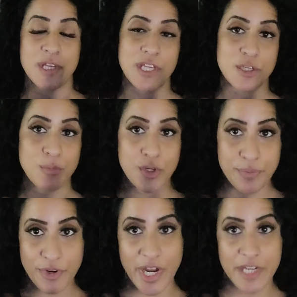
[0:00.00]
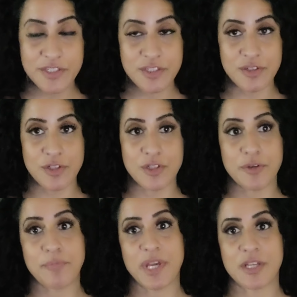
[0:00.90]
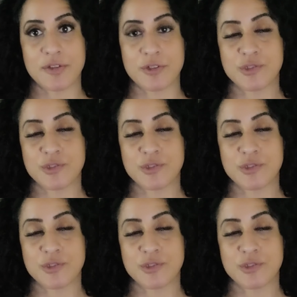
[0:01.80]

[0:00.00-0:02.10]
in a more practical manner.